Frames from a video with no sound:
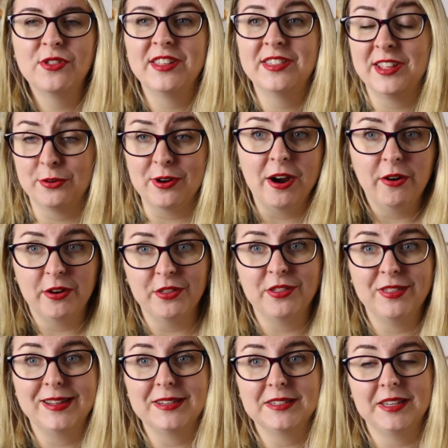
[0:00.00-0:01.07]
that there are other
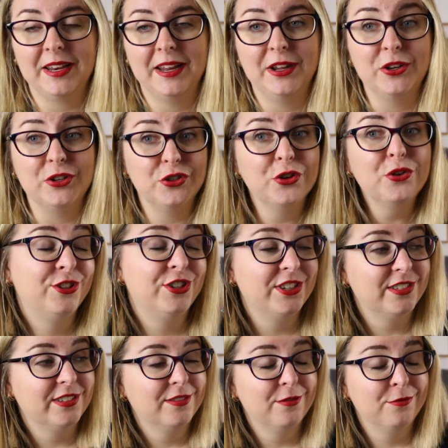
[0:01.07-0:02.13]
things that he can do, which
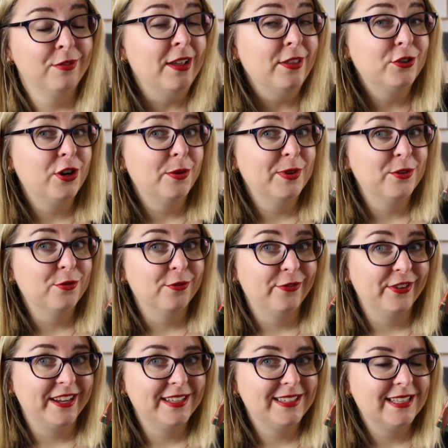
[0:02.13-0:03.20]
is rather topical
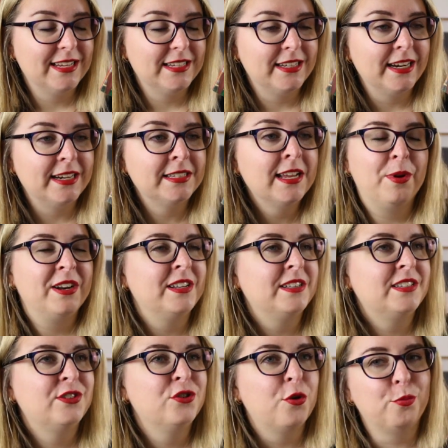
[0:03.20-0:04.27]
for kids these days, but
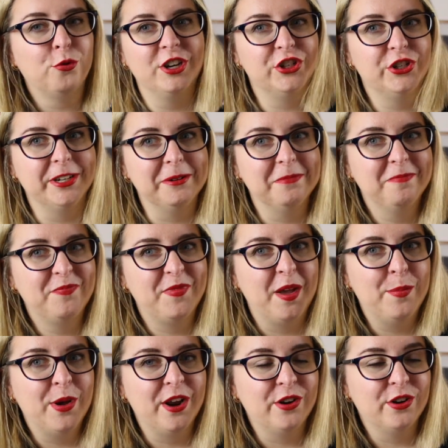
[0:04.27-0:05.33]
it's not preachy
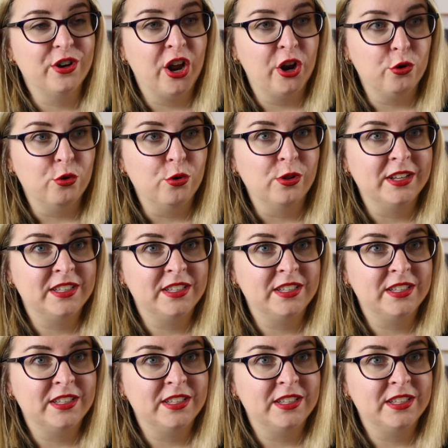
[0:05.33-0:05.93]
about it at all.